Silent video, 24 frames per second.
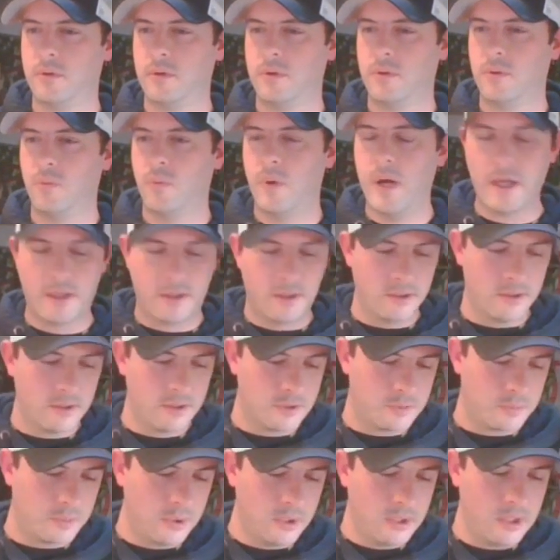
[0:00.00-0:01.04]

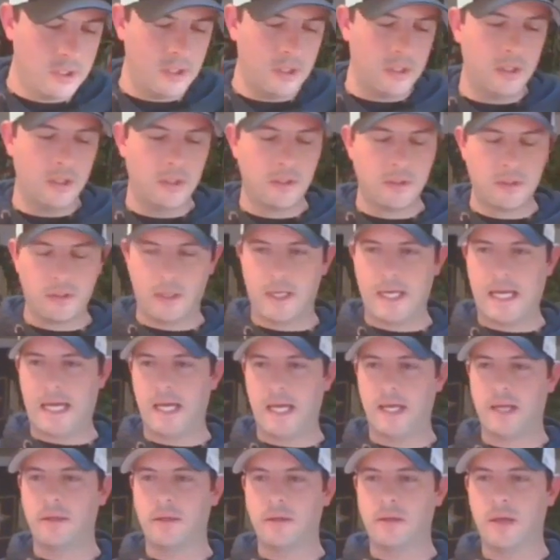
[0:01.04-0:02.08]
Walkers, please.
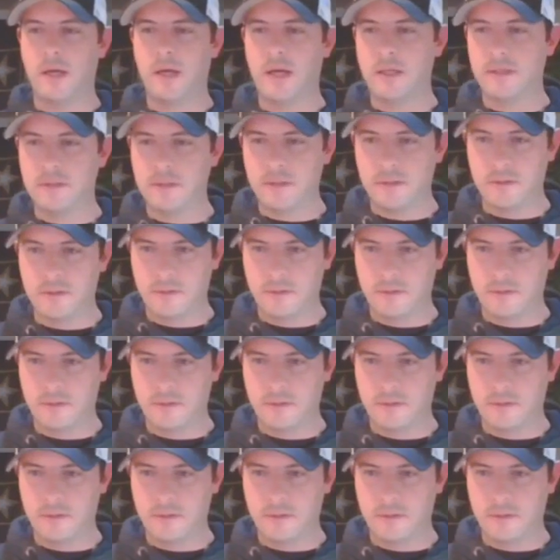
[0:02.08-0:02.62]
I got you.